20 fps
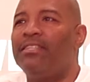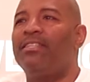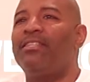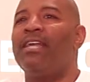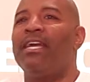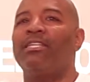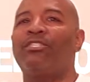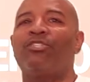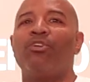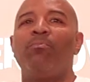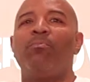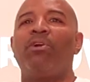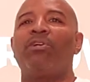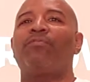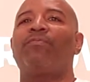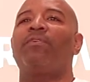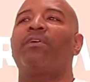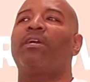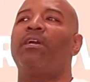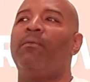Thanks so much
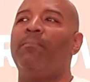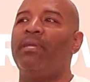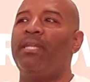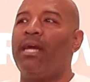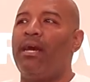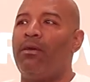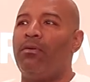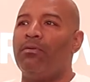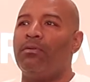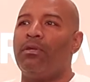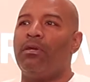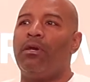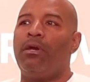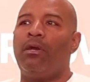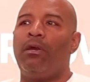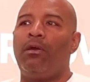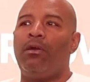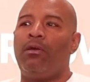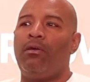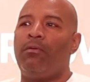for coming out.
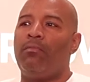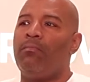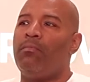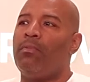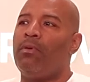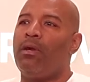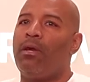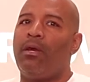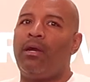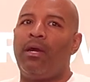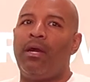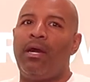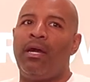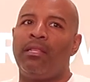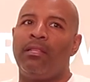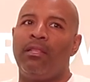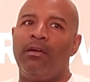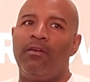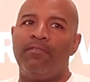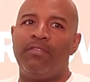I
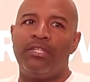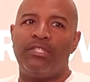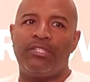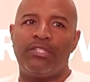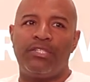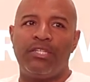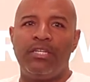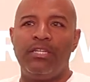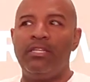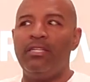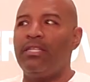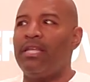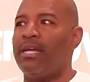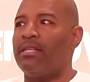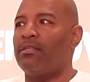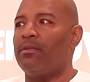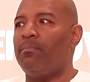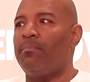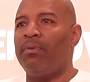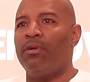love to see
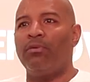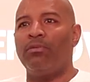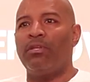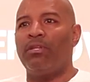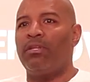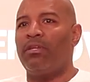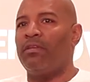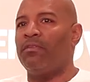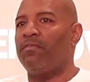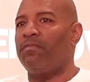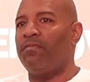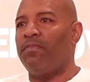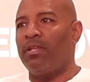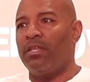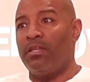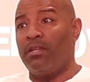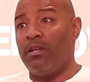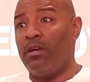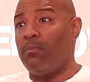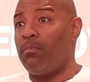that the building is
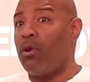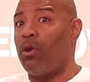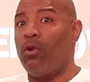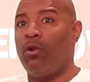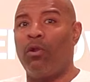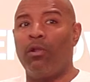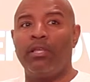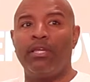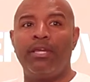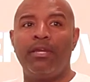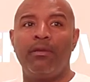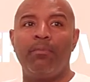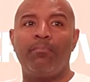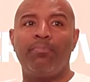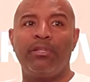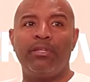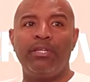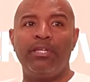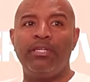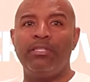filling up earlier.
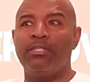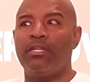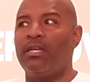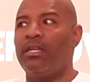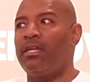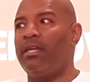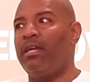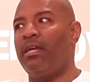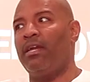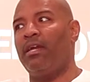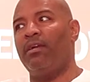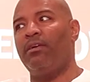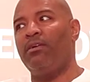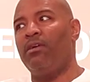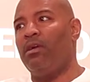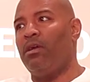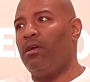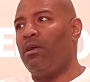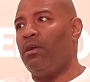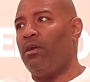Please get here
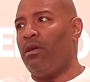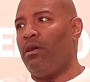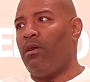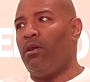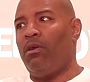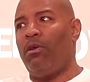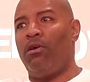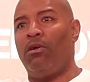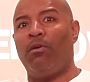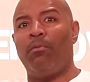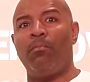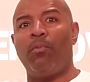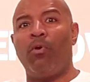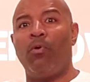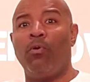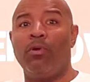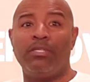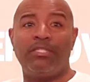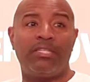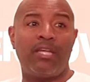
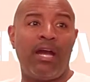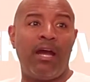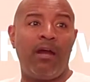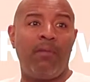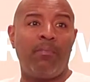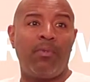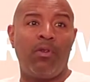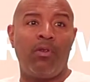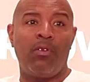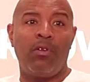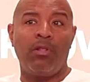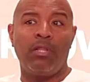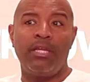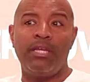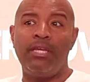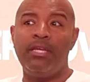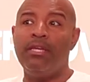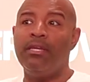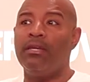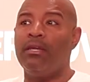on time
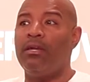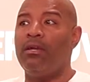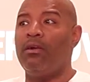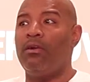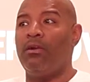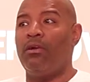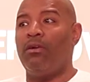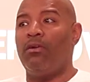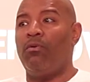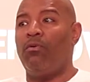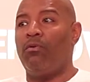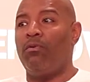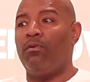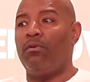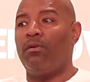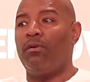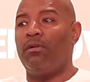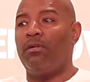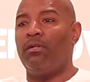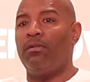early,
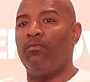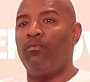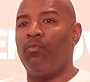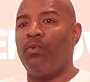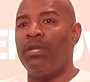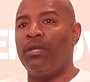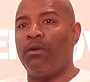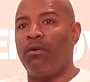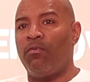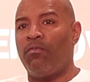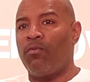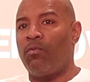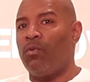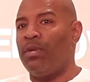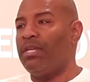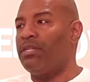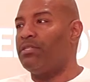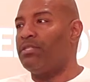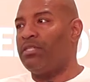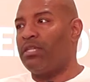week over
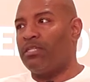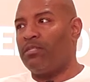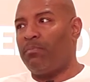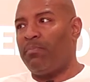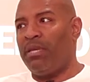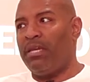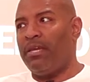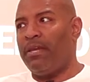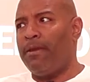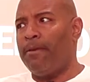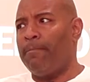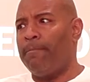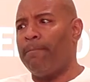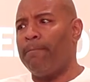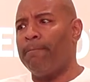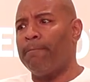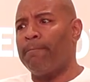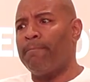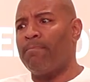week, 6 p.m.